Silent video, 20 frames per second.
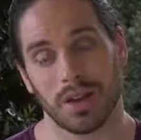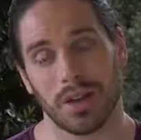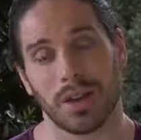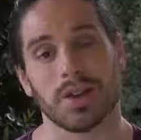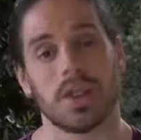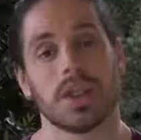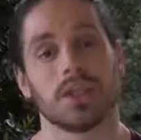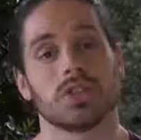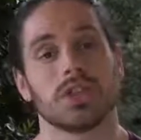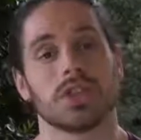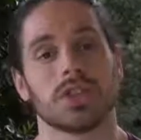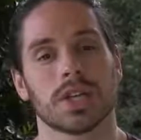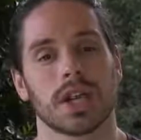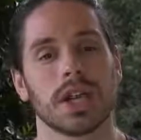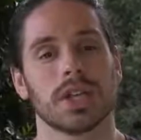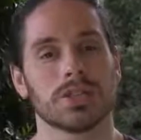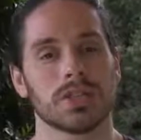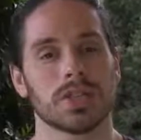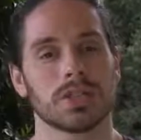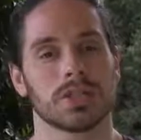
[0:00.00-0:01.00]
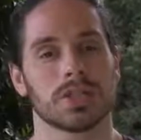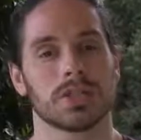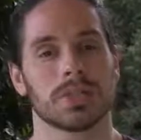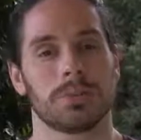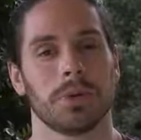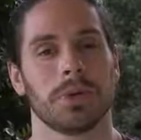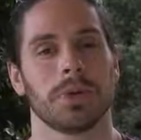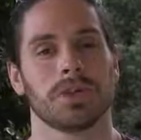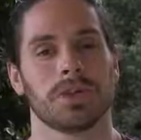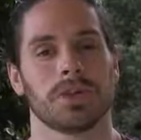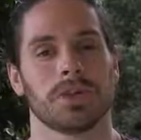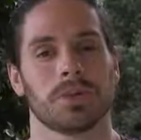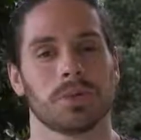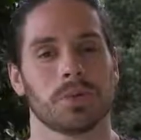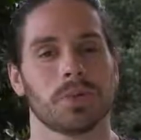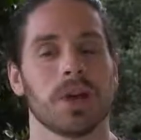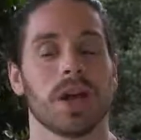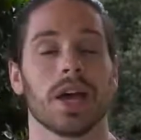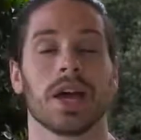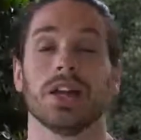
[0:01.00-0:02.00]
And then she takes those experiences
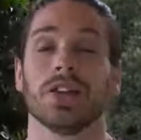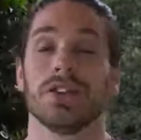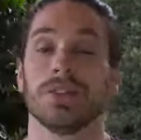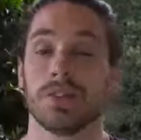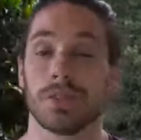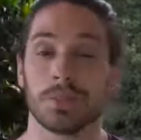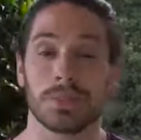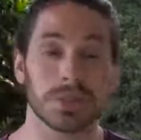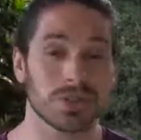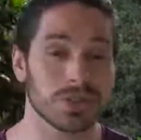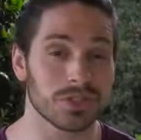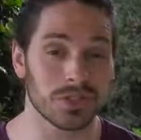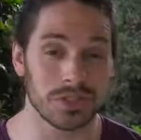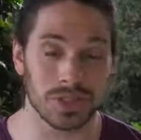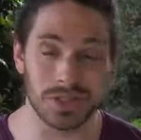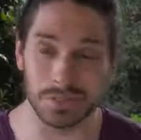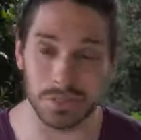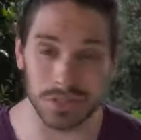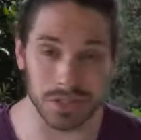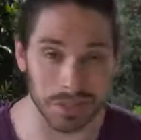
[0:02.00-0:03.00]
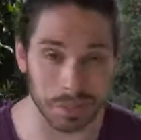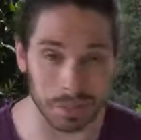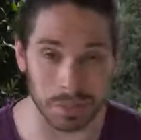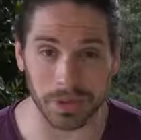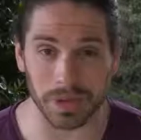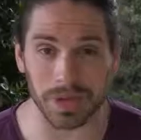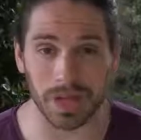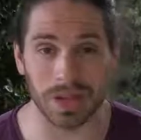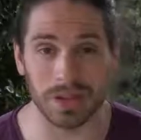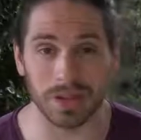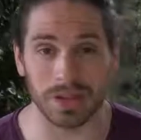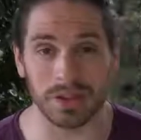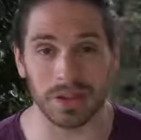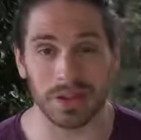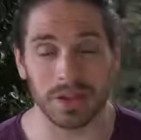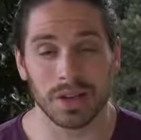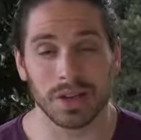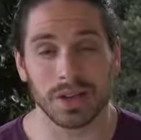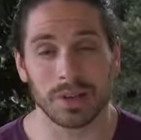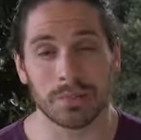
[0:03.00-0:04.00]
away, not because she's
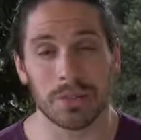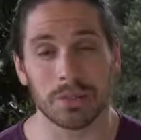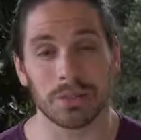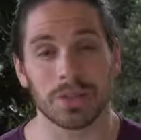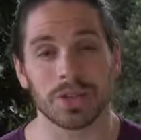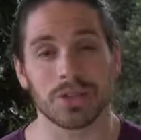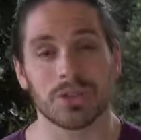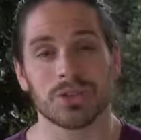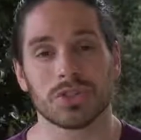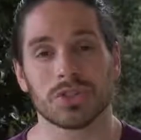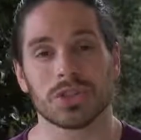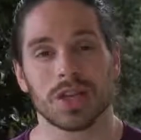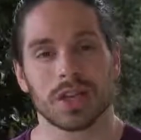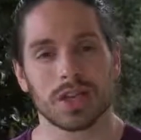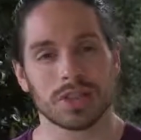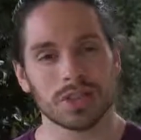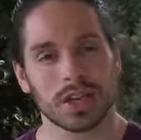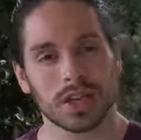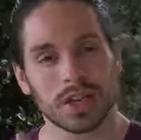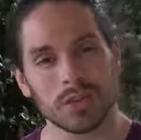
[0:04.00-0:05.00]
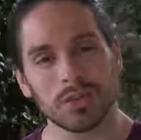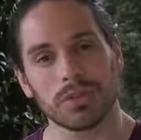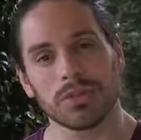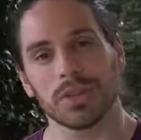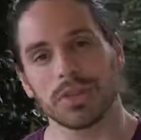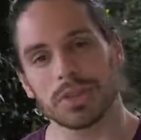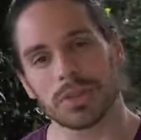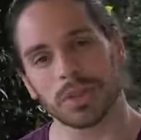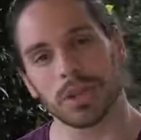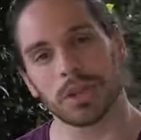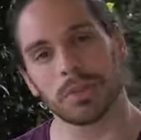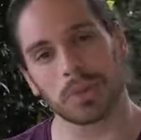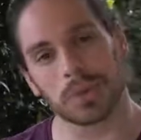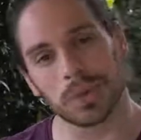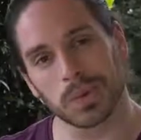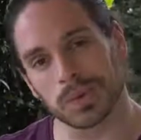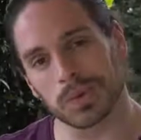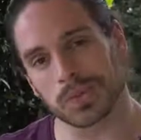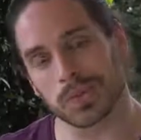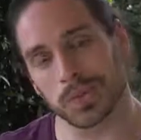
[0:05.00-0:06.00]
manipulating, but because she has healthy time
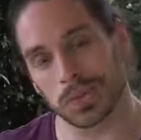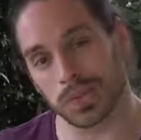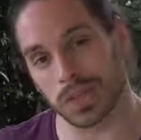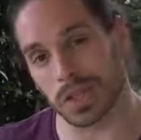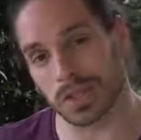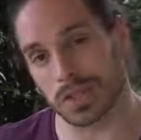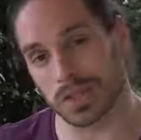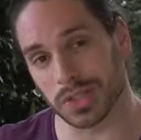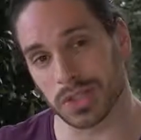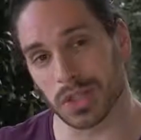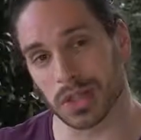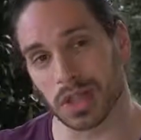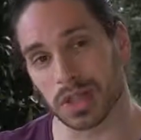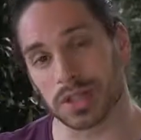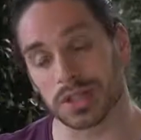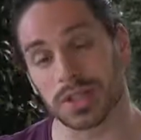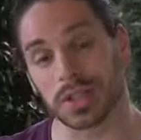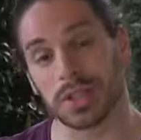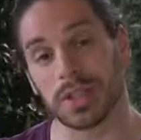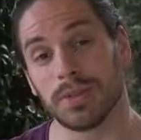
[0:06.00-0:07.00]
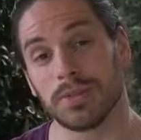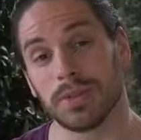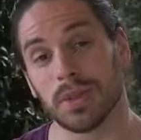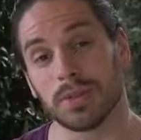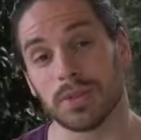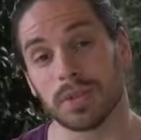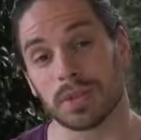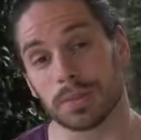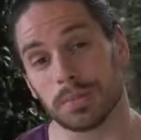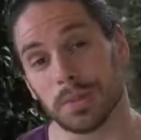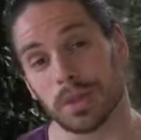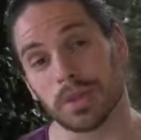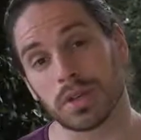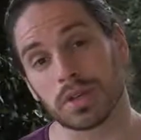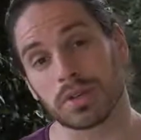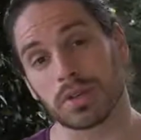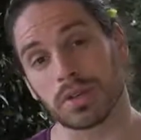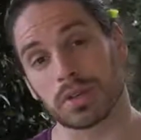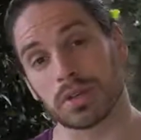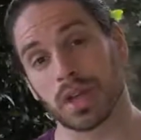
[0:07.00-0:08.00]
also set aside to give those
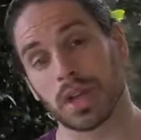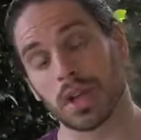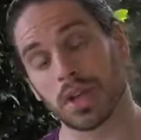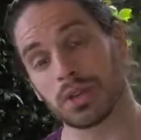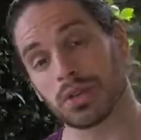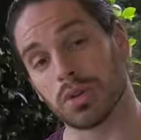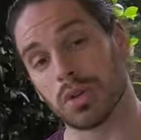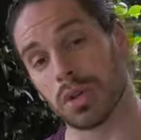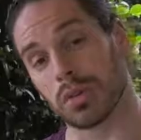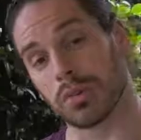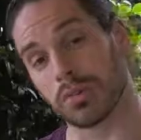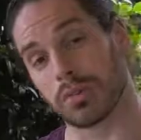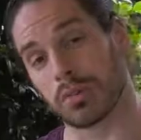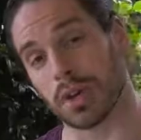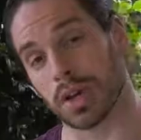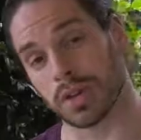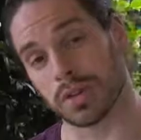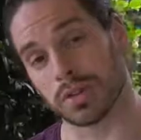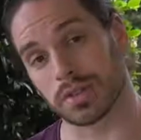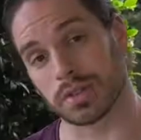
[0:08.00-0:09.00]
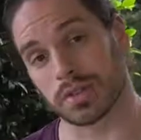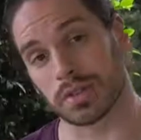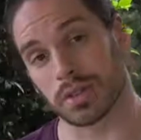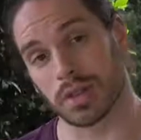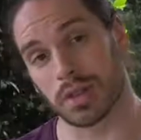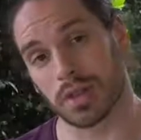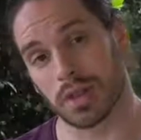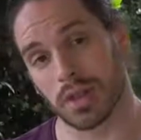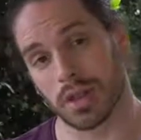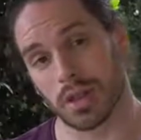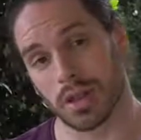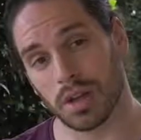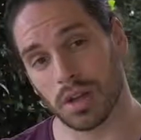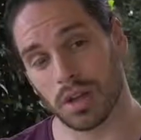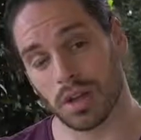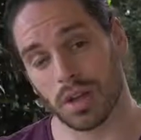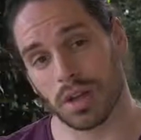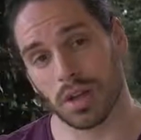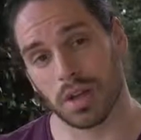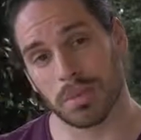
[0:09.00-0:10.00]
experiences to her friends.
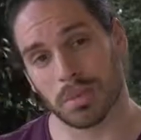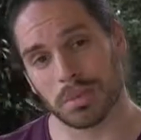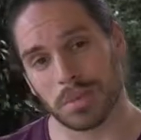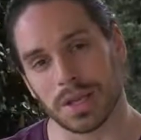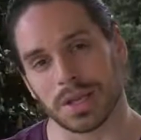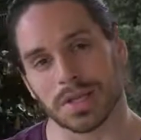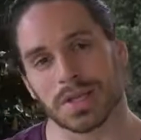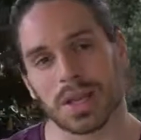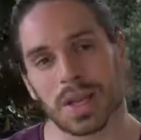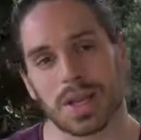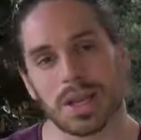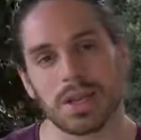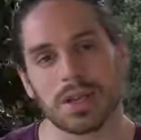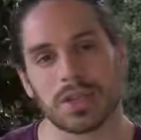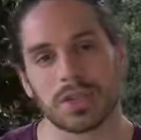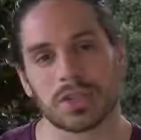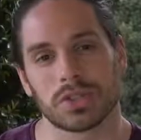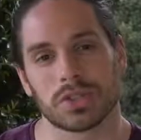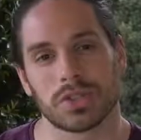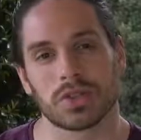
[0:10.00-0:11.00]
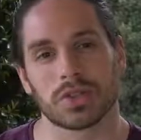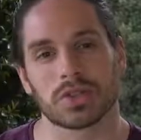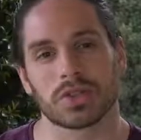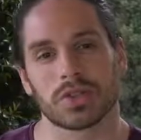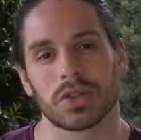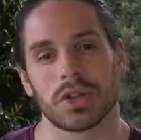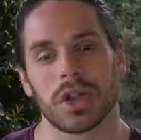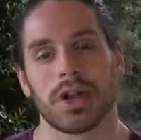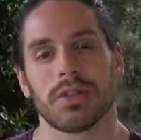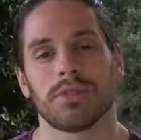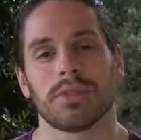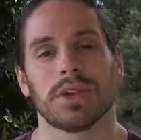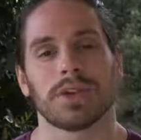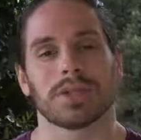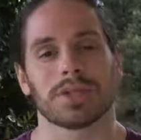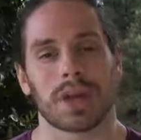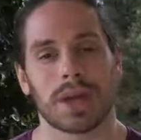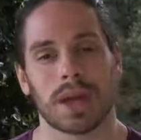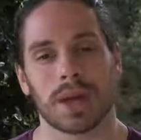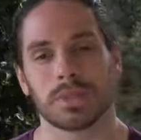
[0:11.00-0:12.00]
Maintaining a social life
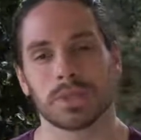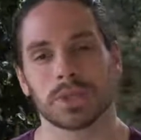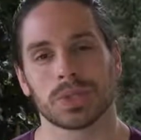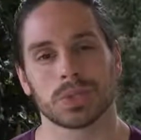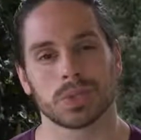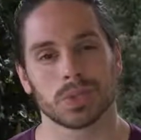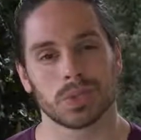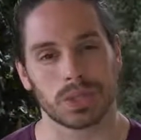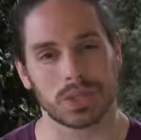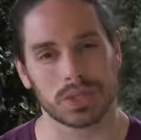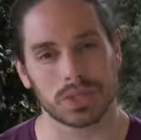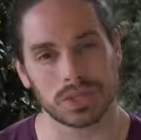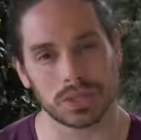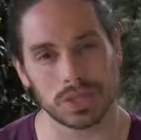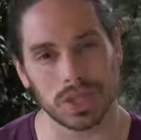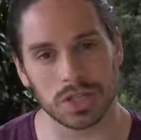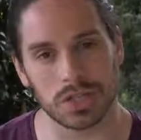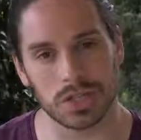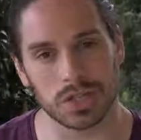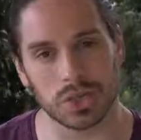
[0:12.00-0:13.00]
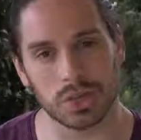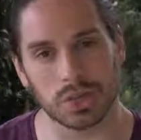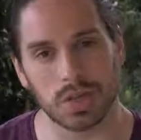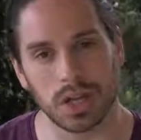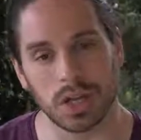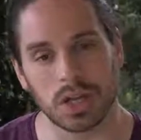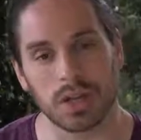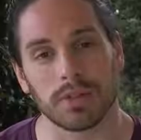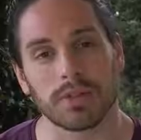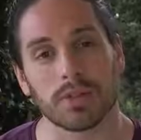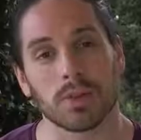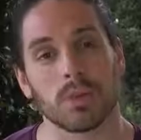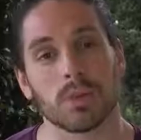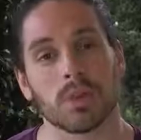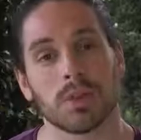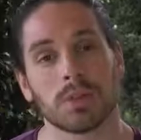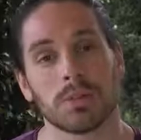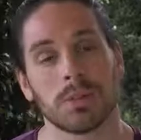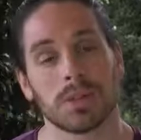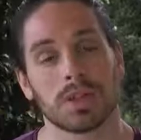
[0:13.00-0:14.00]
is absolutely essential if you
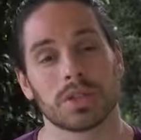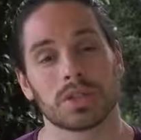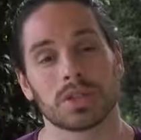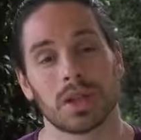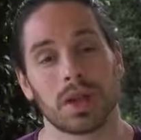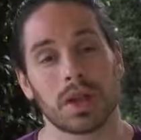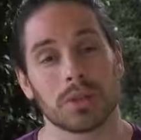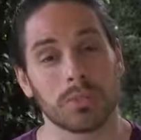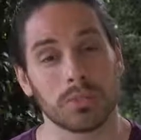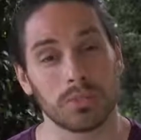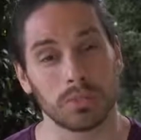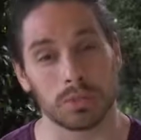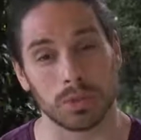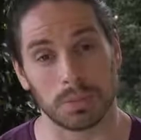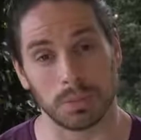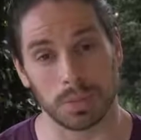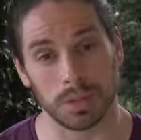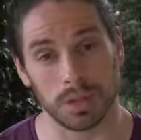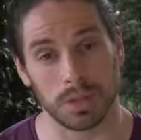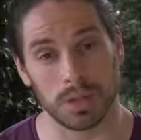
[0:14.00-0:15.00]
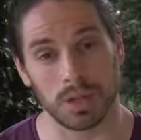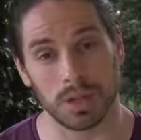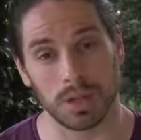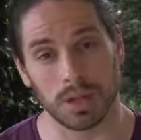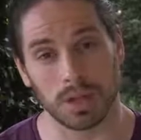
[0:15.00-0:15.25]
want to be the type of woman